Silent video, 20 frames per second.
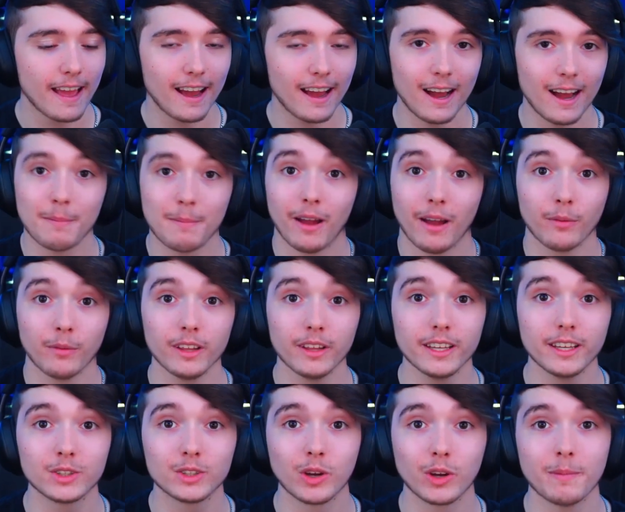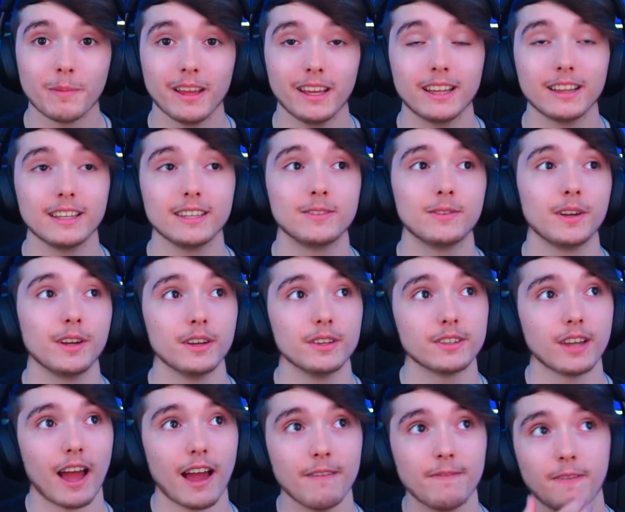Um, I really enjoy making these videos.
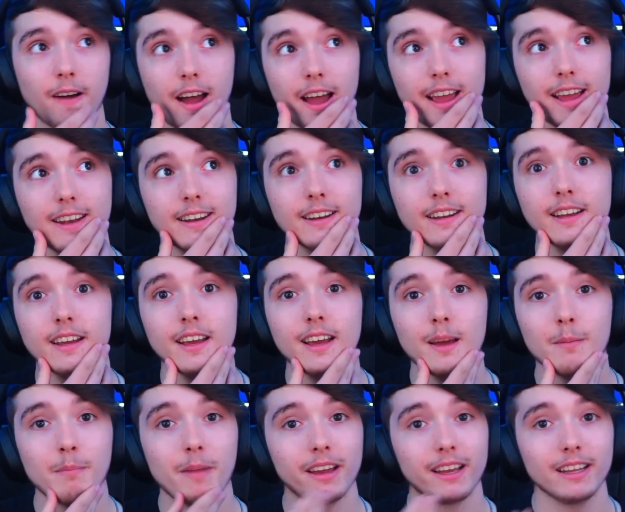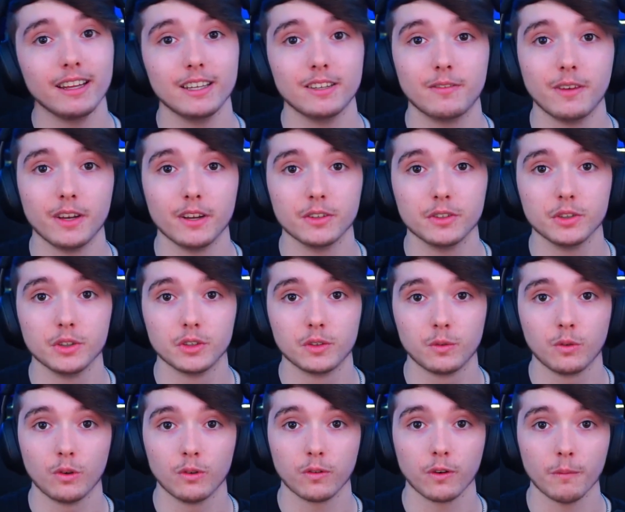I find making these videos
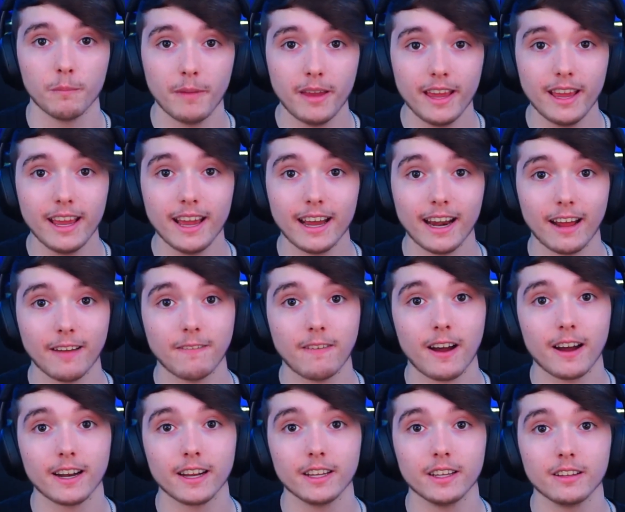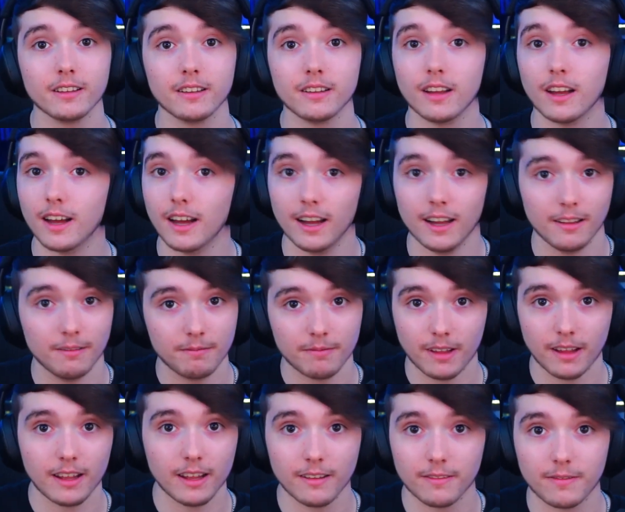useful for me, and I find it, uh,
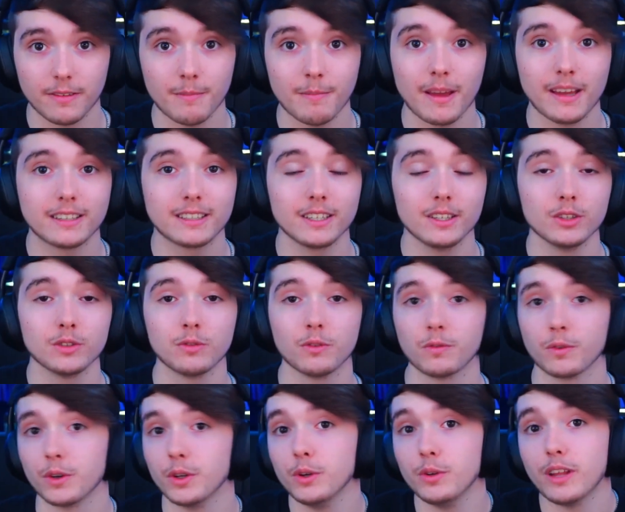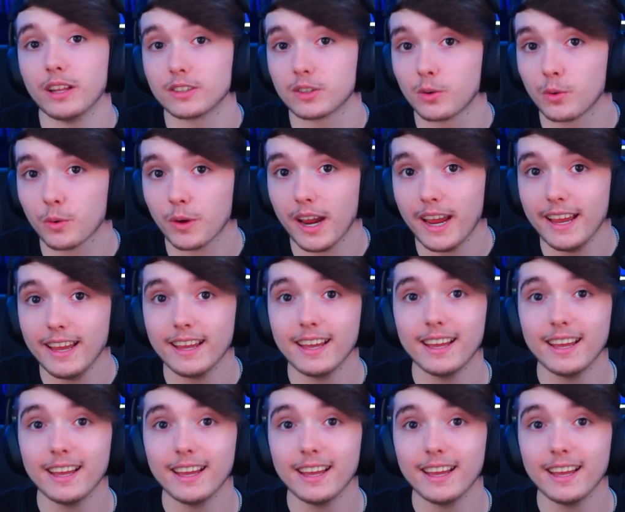if it makes it useful for you, that's great.